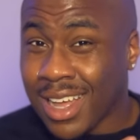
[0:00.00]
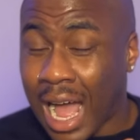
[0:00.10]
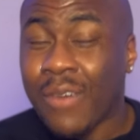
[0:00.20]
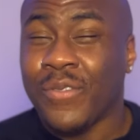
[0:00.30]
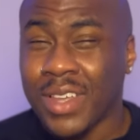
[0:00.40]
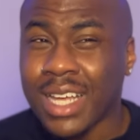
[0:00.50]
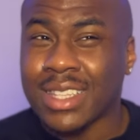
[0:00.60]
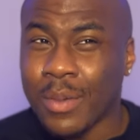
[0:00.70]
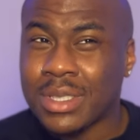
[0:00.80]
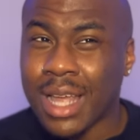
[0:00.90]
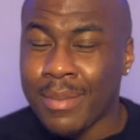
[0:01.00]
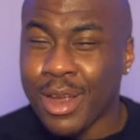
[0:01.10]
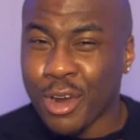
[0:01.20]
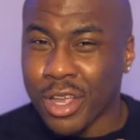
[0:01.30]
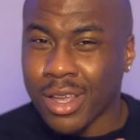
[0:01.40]
I feel like that was
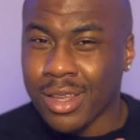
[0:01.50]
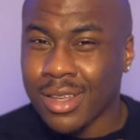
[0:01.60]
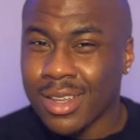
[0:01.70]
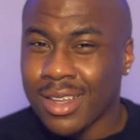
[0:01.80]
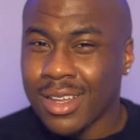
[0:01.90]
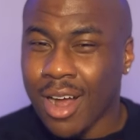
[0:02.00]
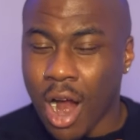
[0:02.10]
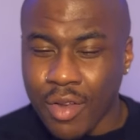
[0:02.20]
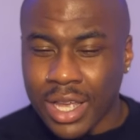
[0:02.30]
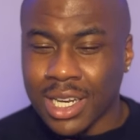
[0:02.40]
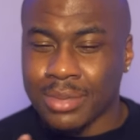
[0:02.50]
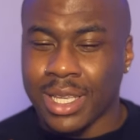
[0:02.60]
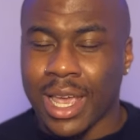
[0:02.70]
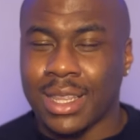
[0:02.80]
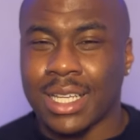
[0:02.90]
Nymeria. Arya ended up
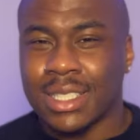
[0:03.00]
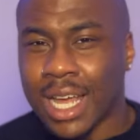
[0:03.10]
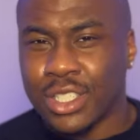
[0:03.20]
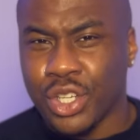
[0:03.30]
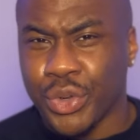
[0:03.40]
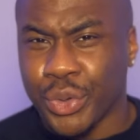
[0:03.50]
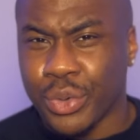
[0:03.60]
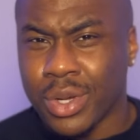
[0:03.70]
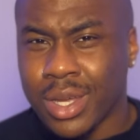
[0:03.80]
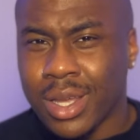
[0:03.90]
saying, "That's not you."